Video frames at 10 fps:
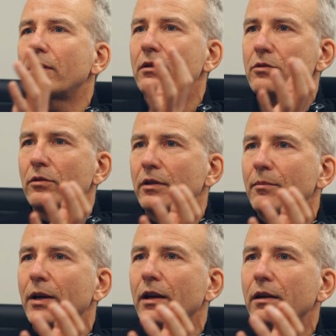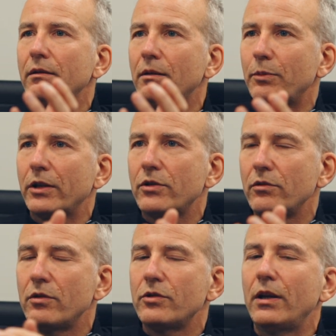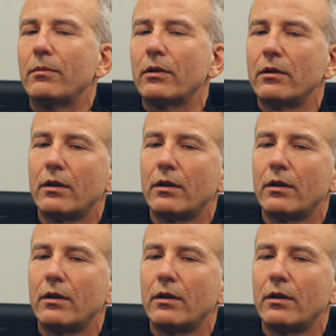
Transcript: to controlling by the pressure in your chamber.